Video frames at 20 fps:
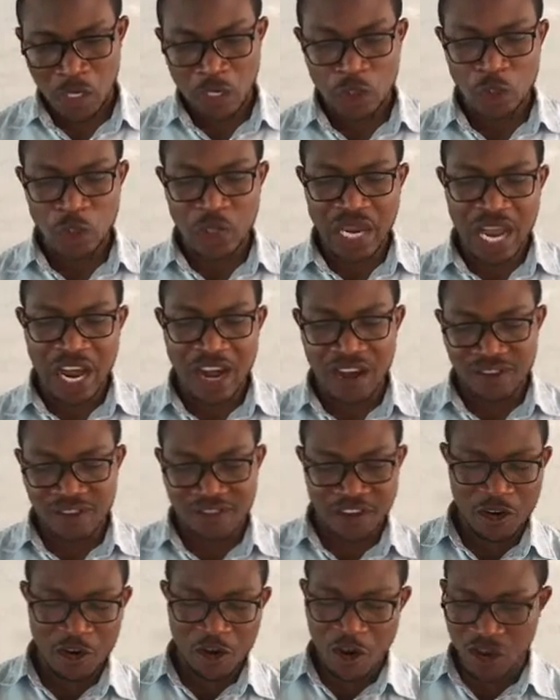So you have
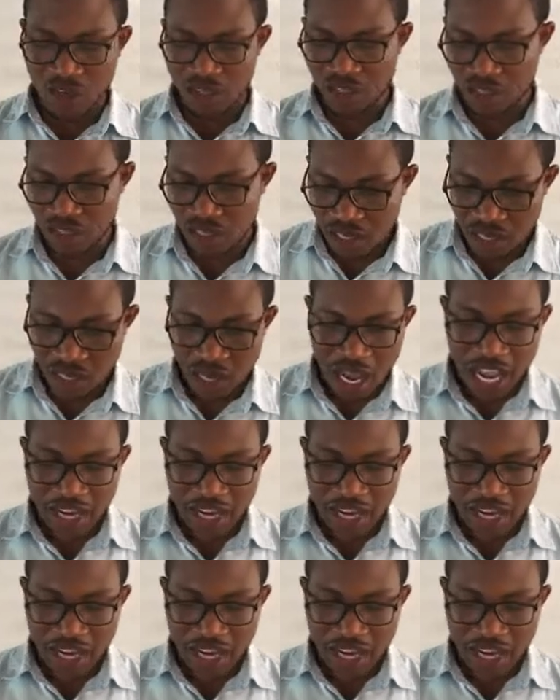various